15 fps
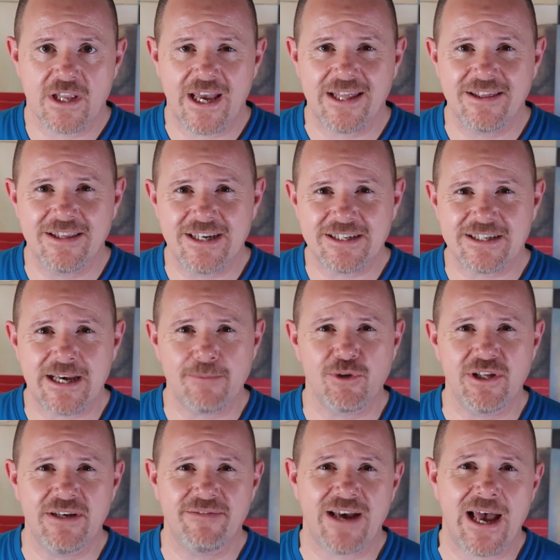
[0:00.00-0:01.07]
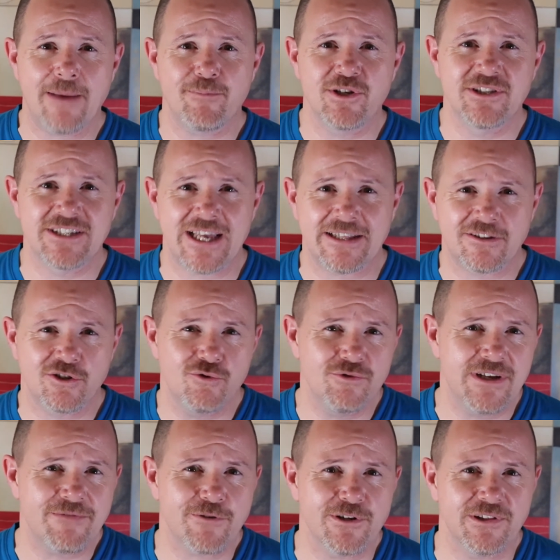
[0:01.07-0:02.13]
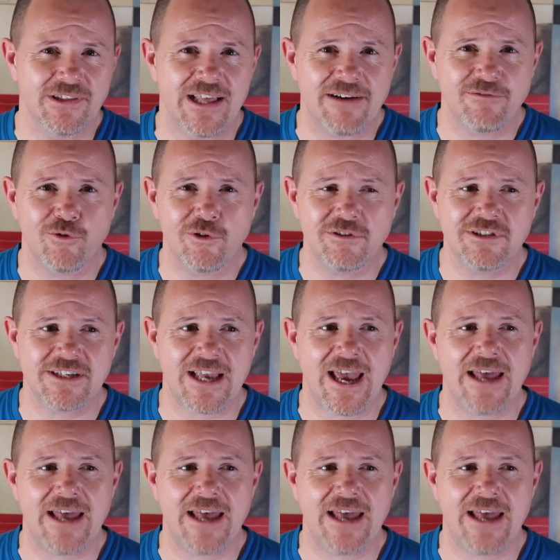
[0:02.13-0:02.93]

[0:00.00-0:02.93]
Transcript: And this, I believe, happens at 2 different levels,